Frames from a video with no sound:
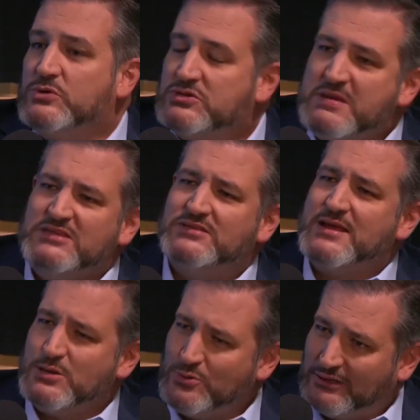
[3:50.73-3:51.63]
which means
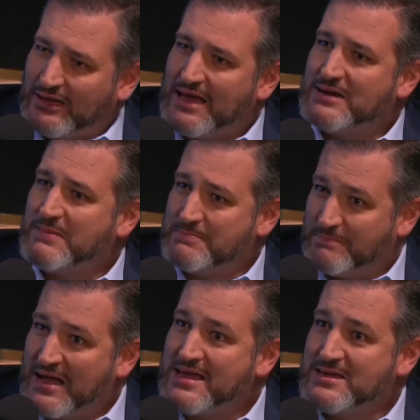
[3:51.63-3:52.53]
they knew a lot
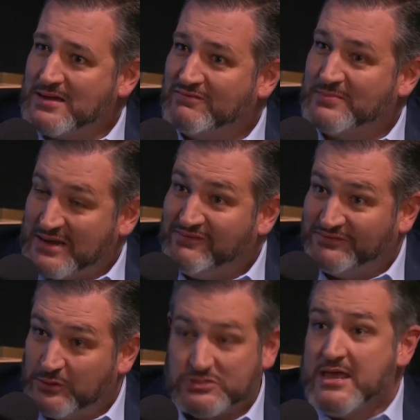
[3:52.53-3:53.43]
about buying government
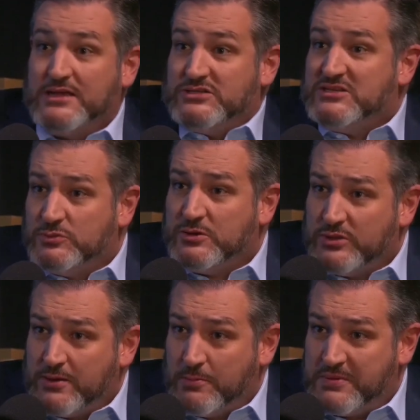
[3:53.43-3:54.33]
influence, because that's what
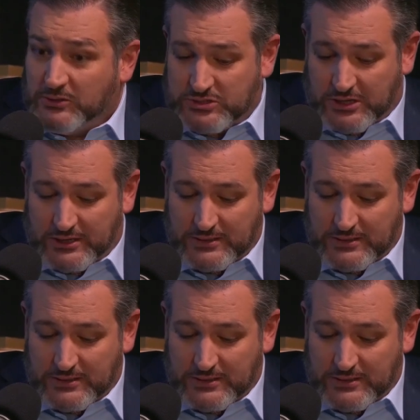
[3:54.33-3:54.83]
they were built on.